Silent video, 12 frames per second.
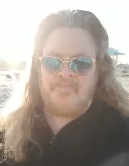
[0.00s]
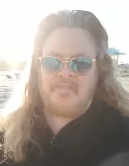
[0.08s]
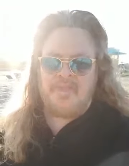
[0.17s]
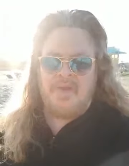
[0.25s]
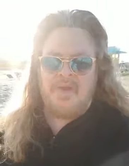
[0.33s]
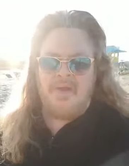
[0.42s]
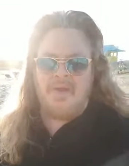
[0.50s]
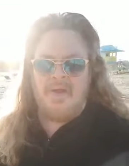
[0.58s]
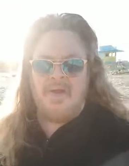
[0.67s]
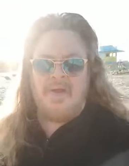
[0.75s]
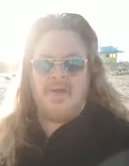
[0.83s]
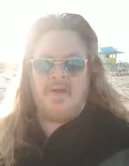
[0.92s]

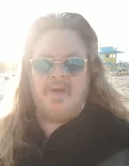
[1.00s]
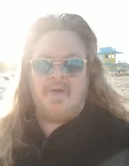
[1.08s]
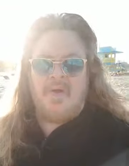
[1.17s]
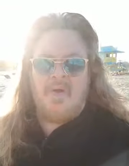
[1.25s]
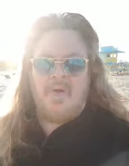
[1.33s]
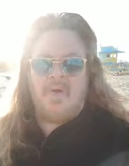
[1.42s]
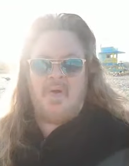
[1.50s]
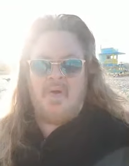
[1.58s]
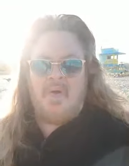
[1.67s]
Nothing is said.